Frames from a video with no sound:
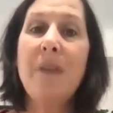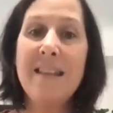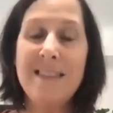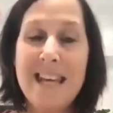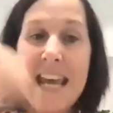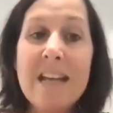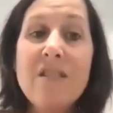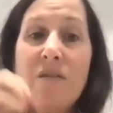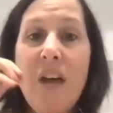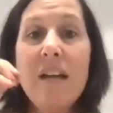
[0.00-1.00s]
At the
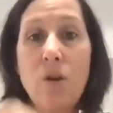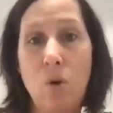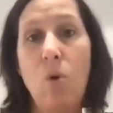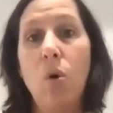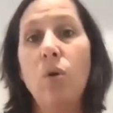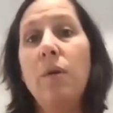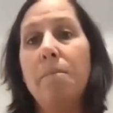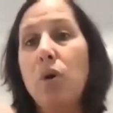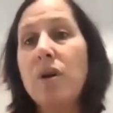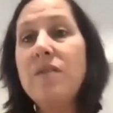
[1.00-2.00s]
end of that call,
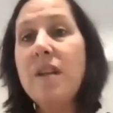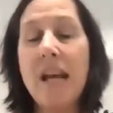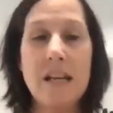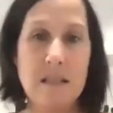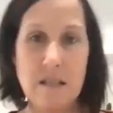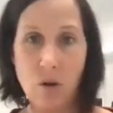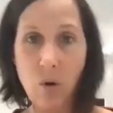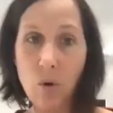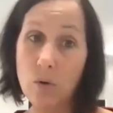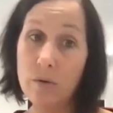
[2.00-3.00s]
book in the next
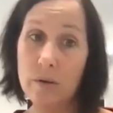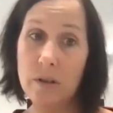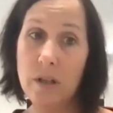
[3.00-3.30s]
call.